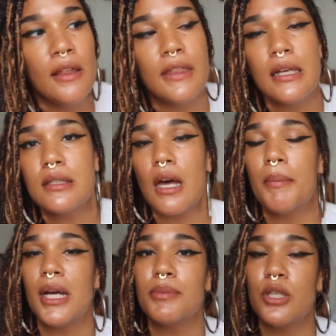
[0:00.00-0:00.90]
things
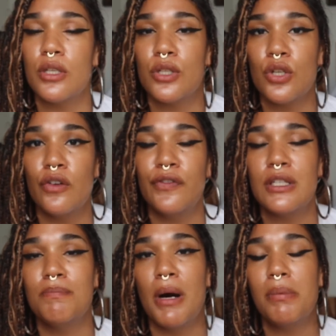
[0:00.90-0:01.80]
coming up to the
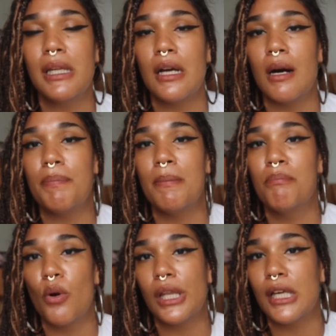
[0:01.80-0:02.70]
surface, bubbling up and
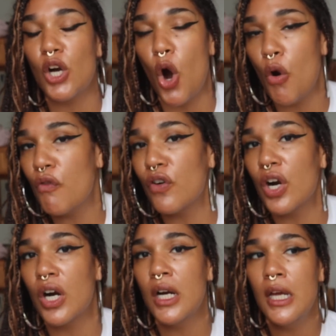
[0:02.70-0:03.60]
boiling
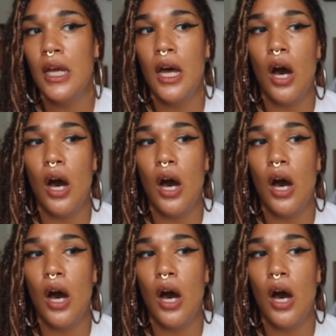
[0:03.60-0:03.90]
over.